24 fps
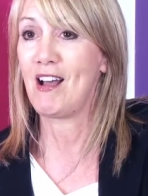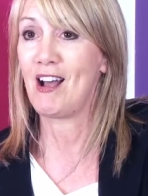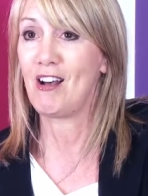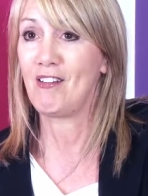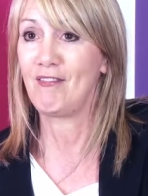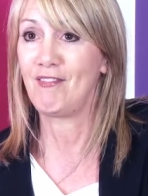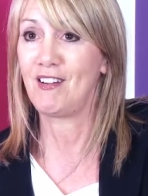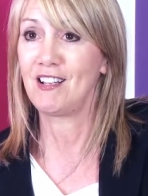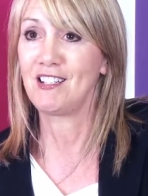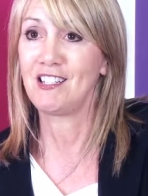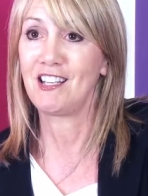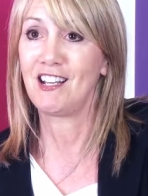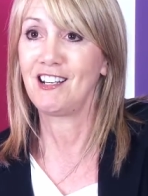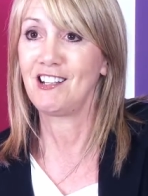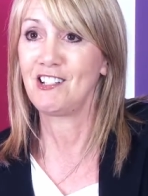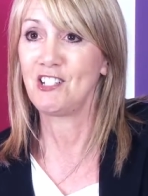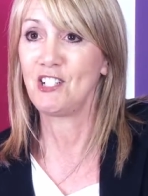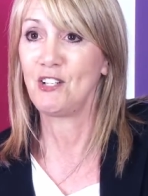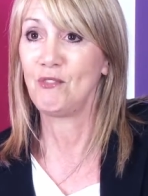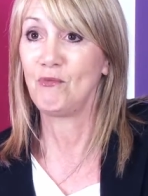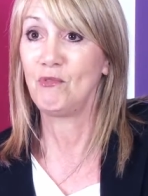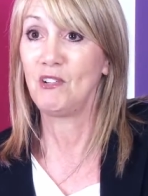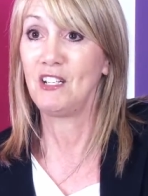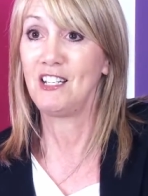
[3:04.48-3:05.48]
how
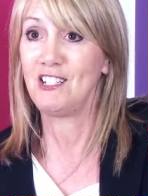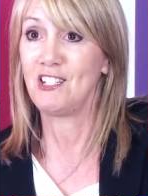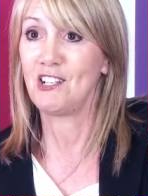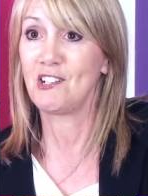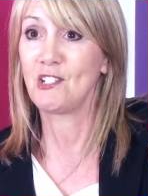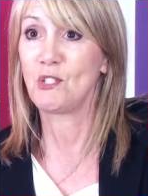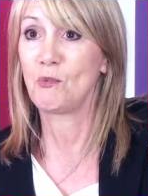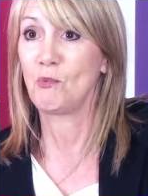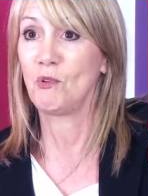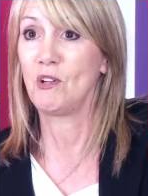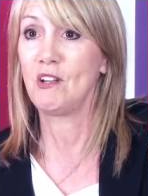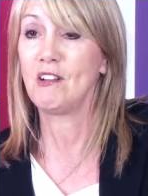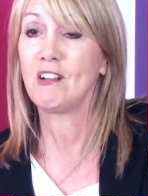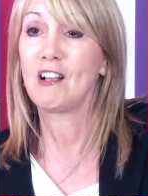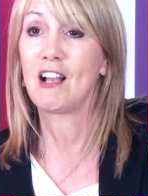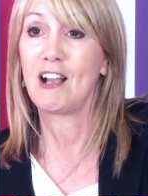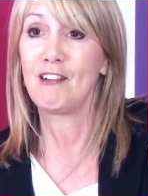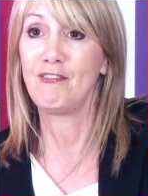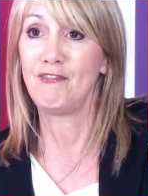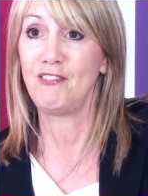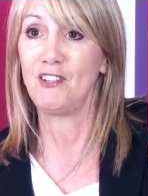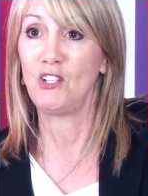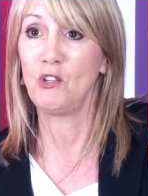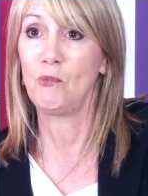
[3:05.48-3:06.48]
Vitality really does work.
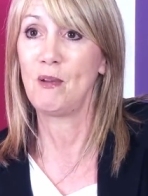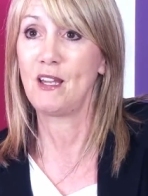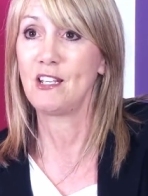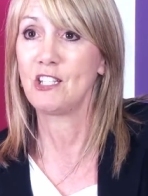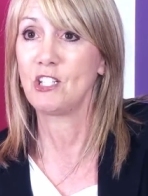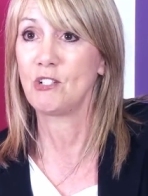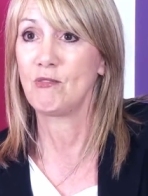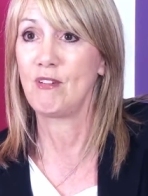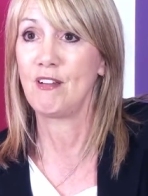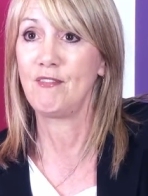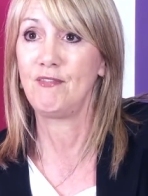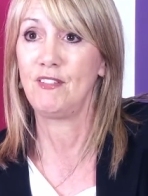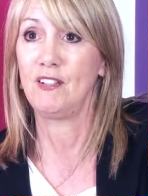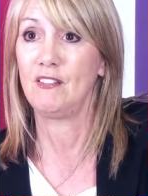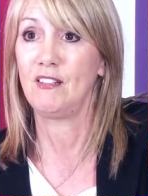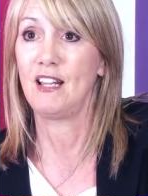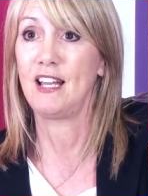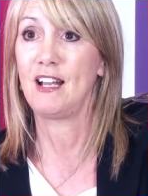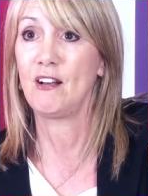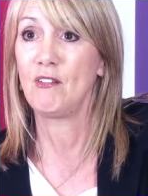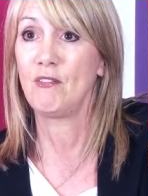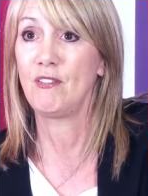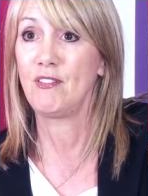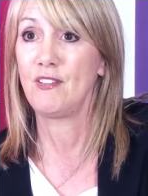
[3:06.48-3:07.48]
I feel better, I feel
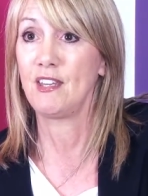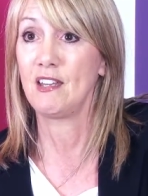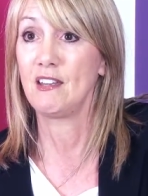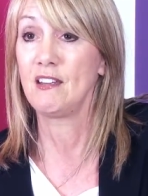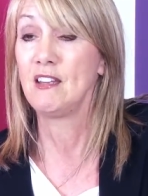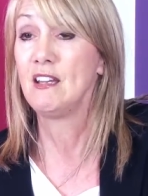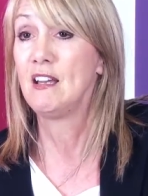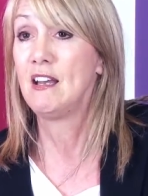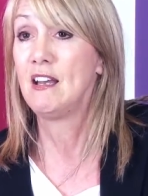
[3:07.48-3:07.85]
healthier.